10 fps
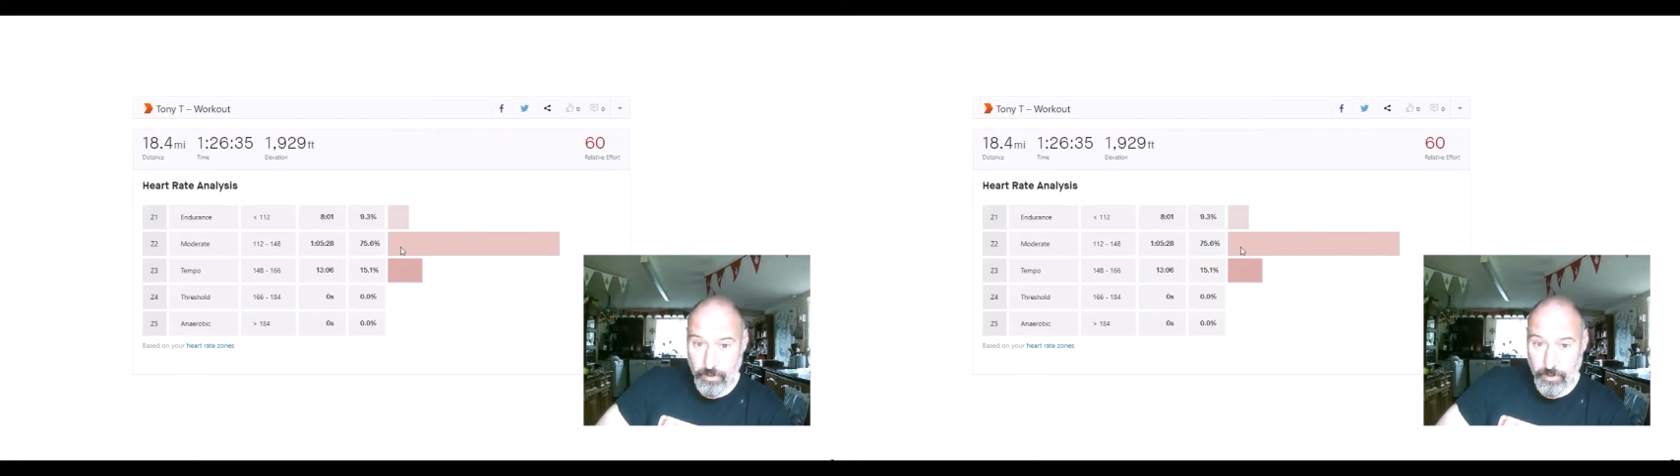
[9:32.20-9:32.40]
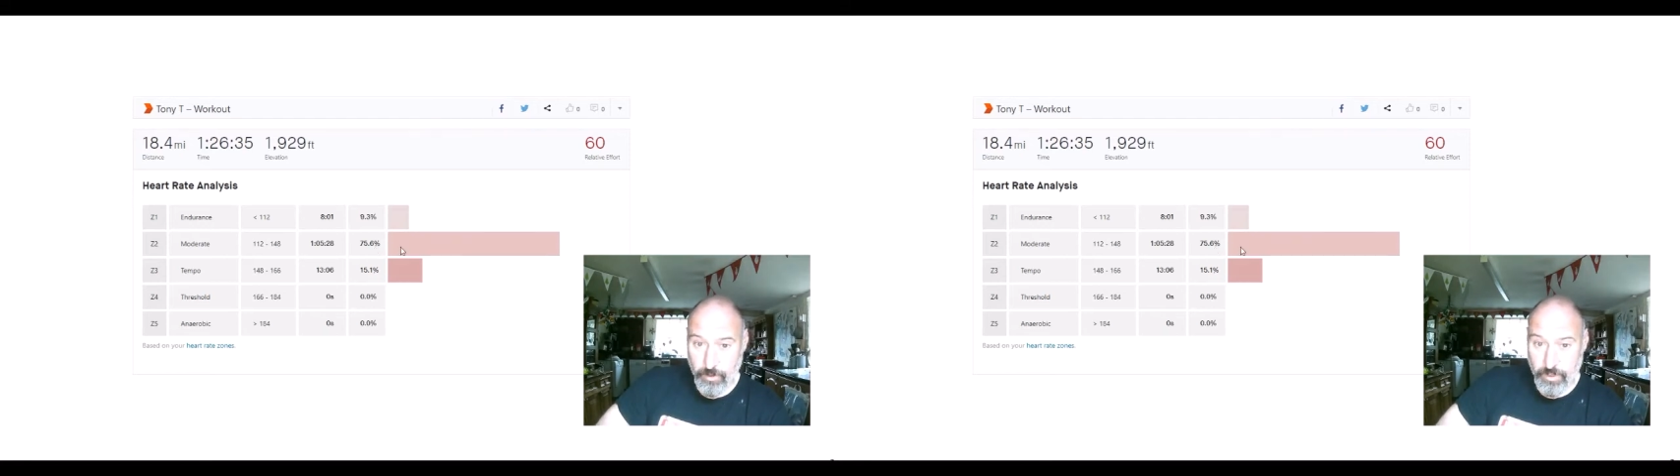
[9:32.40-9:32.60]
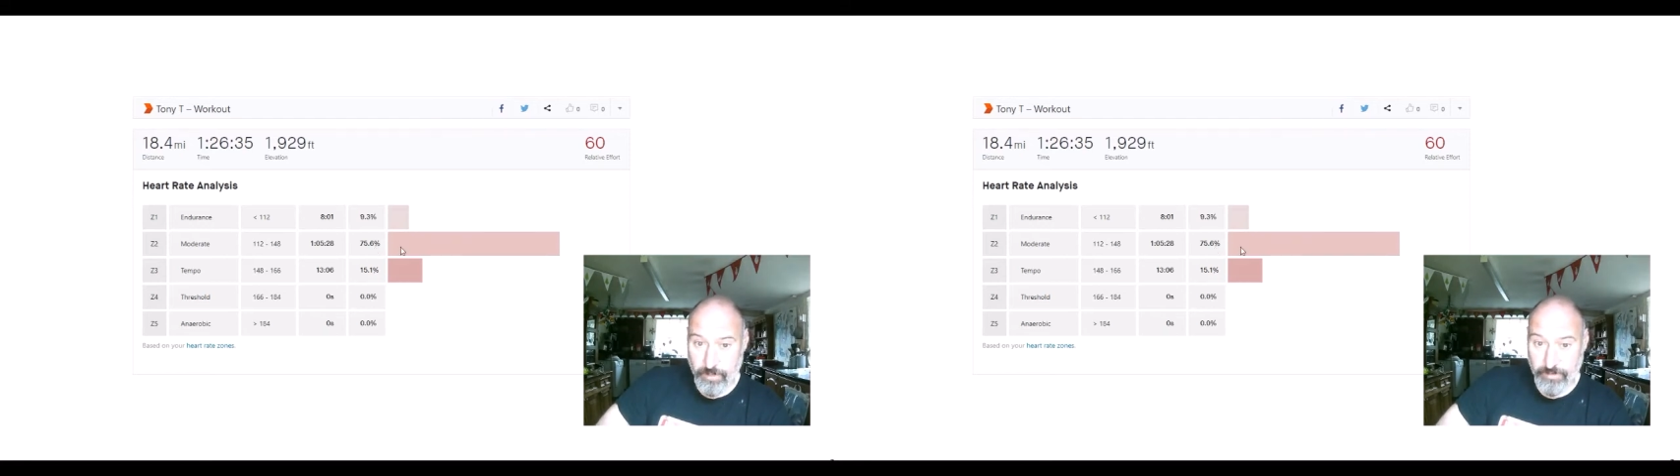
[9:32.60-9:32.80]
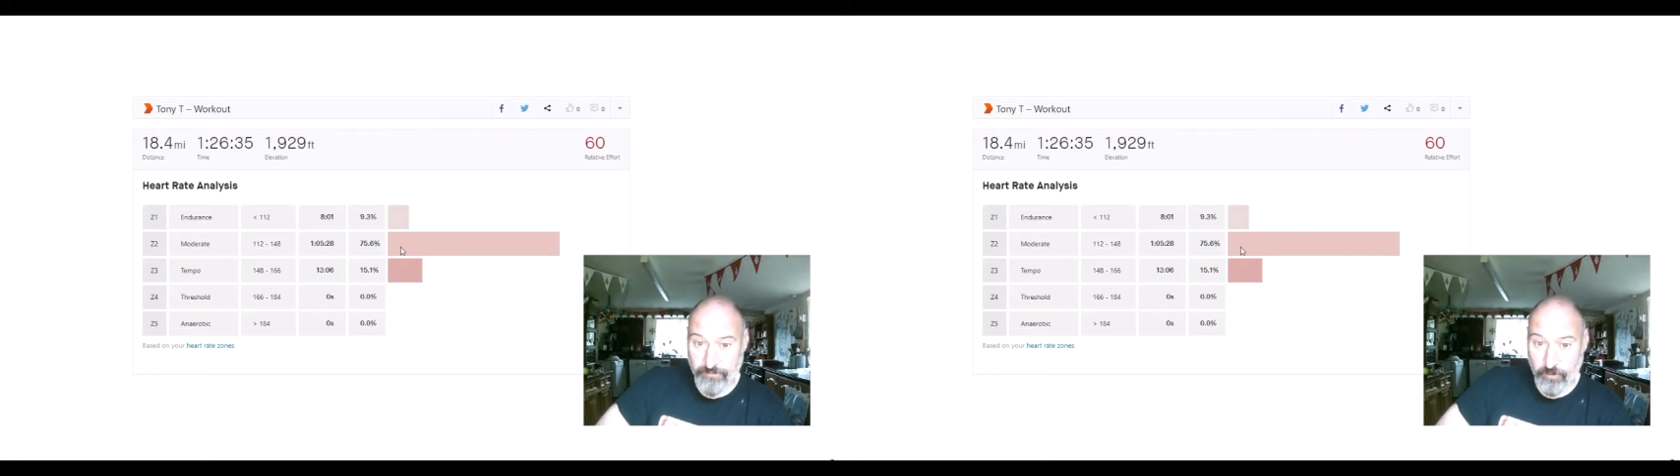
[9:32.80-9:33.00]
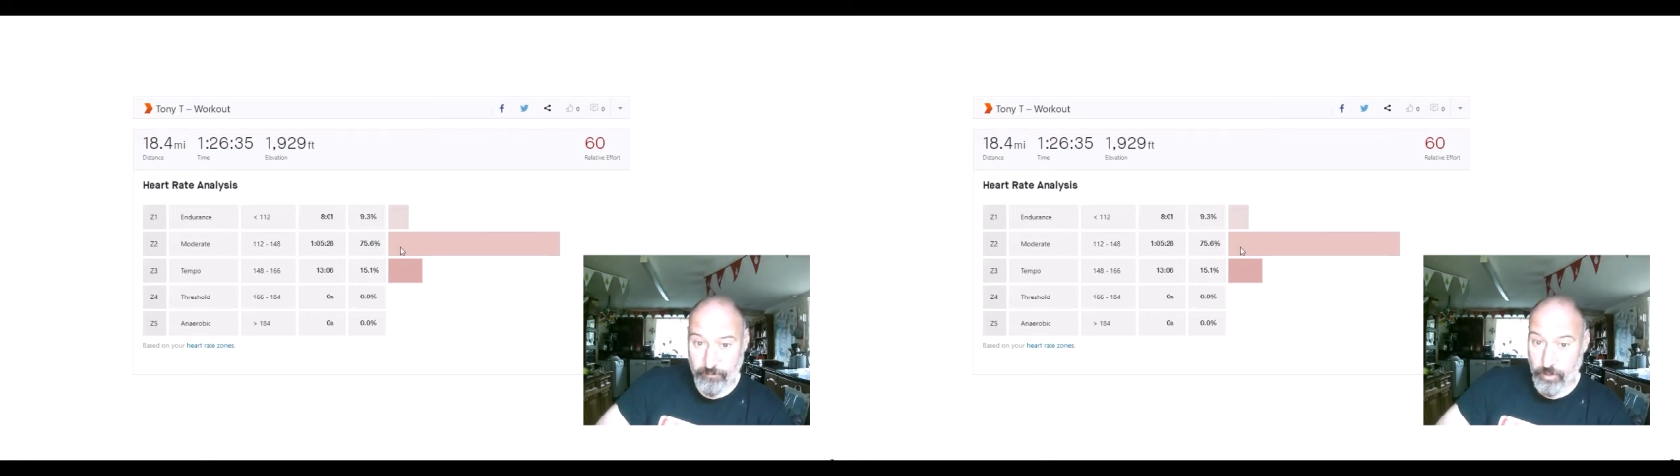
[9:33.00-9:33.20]

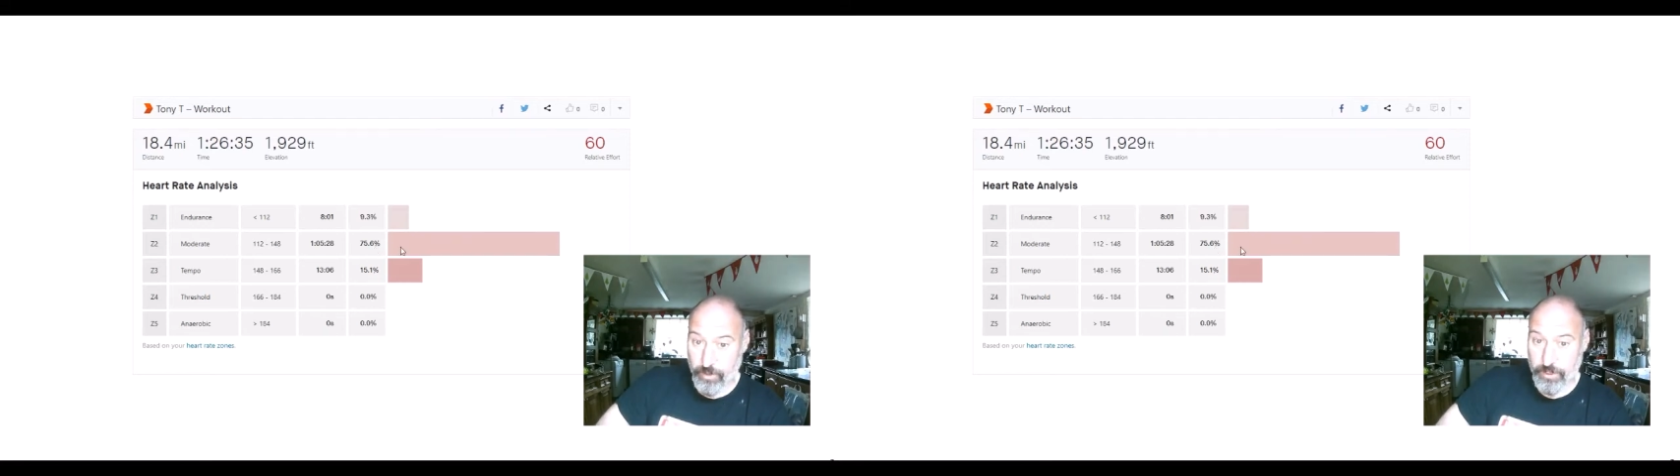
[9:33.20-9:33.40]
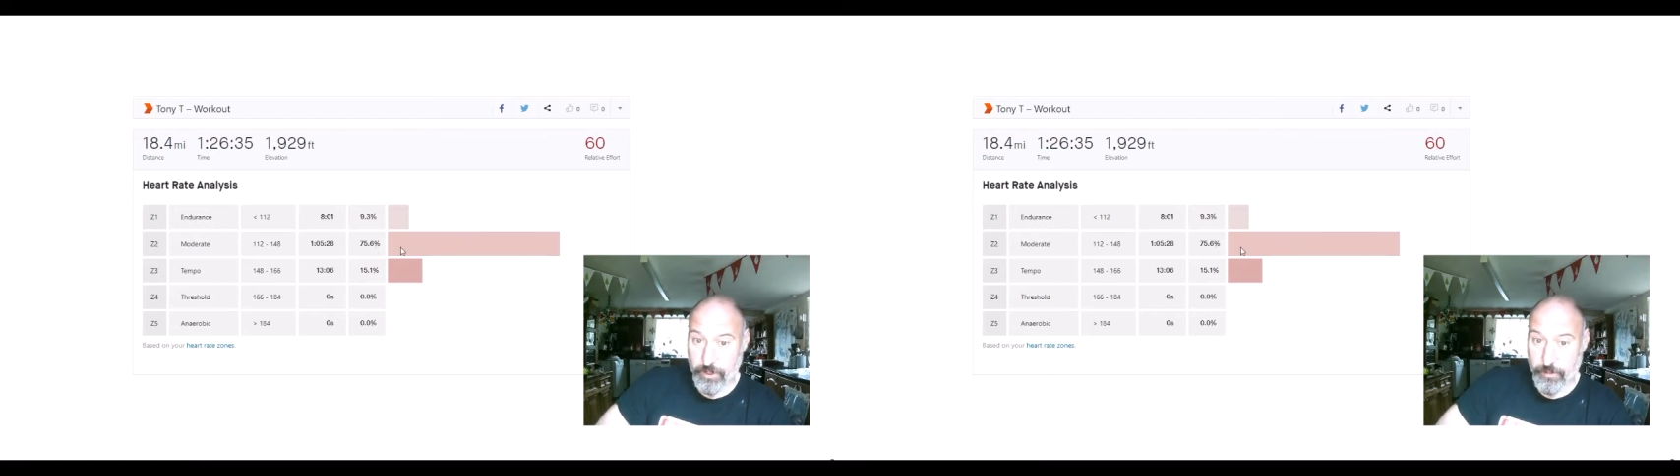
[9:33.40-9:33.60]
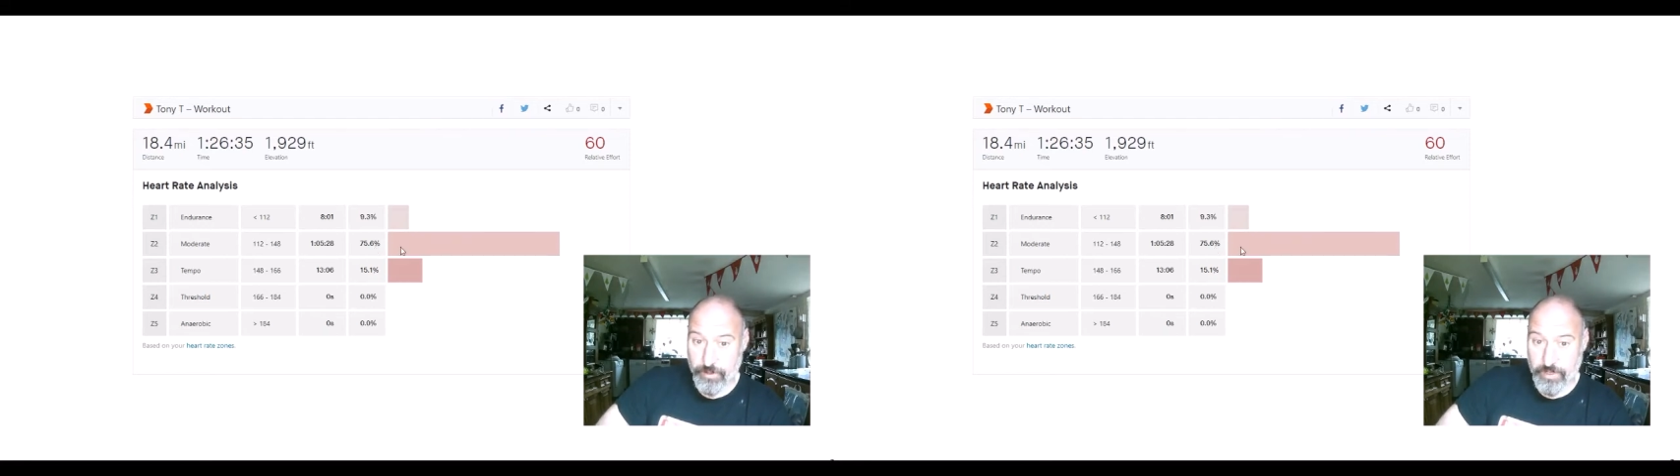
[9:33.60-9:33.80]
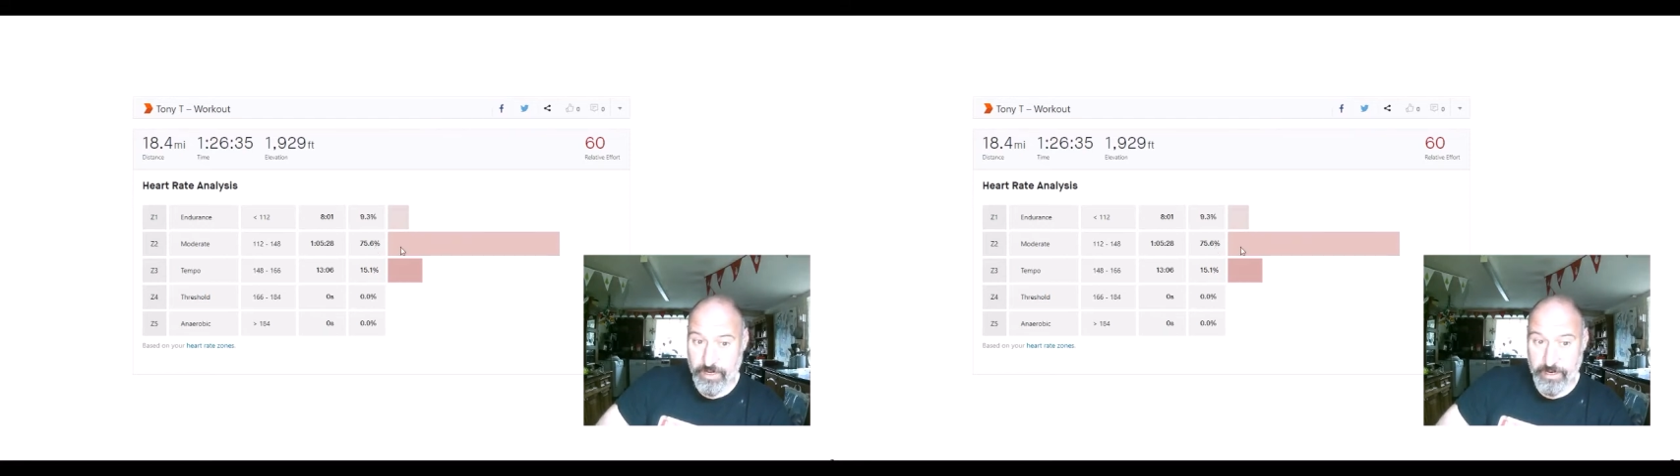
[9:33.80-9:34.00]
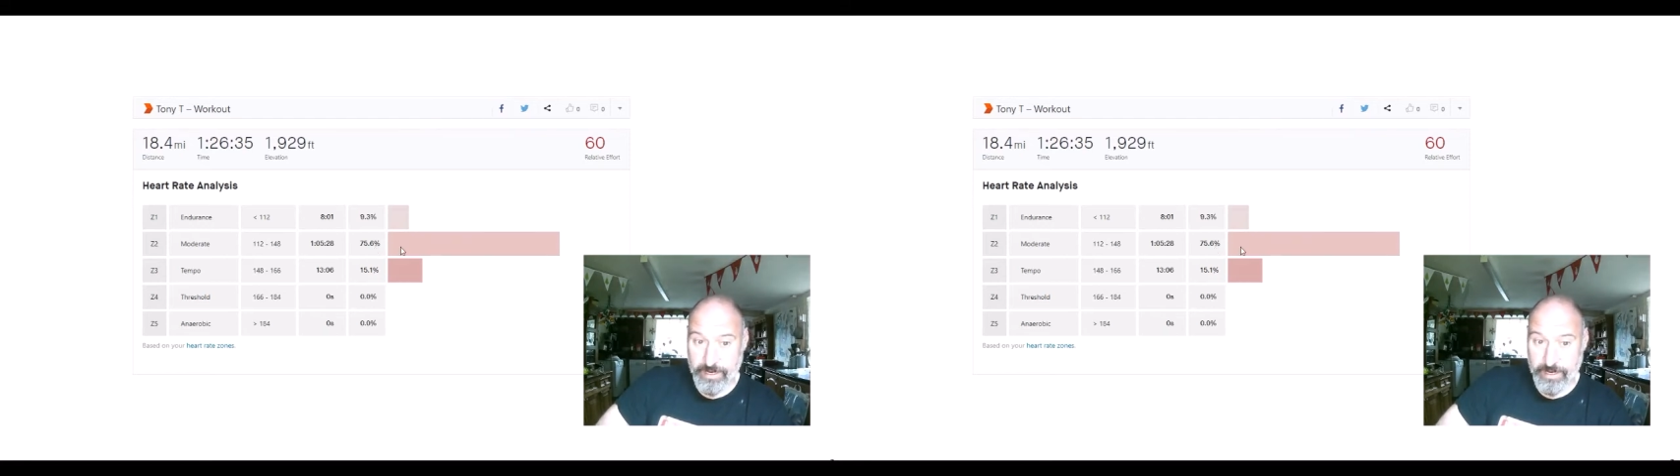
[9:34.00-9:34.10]
75.6%